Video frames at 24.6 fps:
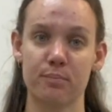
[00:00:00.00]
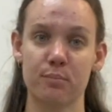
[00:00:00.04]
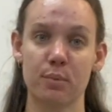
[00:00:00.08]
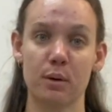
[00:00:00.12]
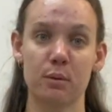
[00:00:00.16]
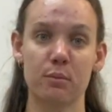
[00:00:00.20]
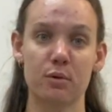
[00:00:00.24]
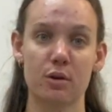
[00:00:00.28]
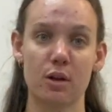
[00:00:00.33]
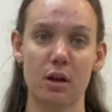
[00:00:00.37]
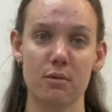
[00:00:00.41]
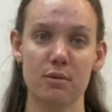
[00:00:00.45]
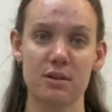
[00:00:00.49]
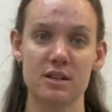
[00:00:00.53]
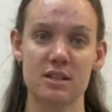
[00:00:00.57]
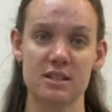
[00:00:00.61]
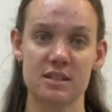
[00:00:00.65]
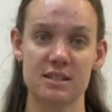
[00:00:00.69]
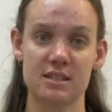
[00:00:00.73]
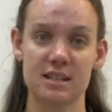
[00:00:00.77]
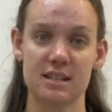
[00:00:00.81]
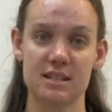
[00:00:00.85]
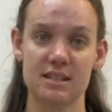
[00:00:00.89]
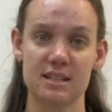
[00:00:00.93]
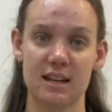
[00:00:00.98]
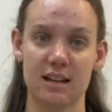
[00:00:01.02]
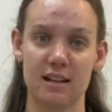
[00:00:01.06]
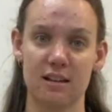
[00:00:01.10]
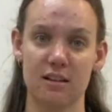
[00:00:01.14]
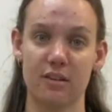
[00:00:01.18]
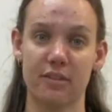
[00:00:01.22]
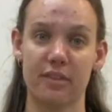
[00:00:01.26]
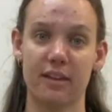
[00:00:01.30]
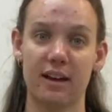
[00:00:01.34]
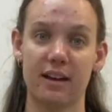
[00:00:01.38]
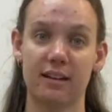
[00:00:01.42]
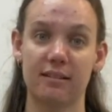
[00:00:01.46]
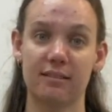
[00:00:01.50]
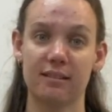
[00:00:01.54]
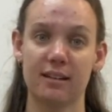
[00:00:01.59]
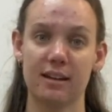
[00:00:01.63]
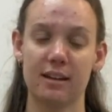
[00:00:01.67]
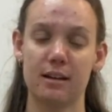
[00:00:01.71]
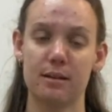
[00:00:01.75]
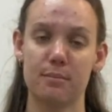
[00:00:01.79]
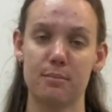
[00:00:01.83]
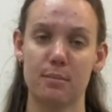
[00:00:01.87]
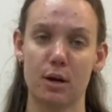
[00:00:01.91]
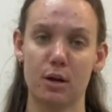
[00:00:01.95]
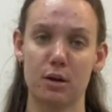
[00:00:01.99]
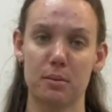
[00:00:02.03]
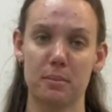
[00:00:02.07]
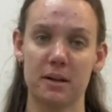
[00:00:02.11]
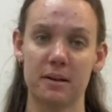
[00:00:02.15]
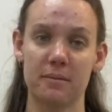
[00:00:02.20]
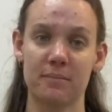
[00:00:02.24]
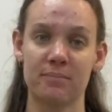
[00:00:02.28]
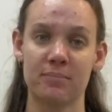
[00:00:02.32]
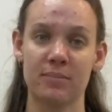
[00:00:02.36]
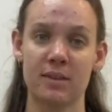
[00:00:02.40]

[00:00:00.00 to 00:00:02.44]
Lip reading: but we'll go into detail on that in a moment.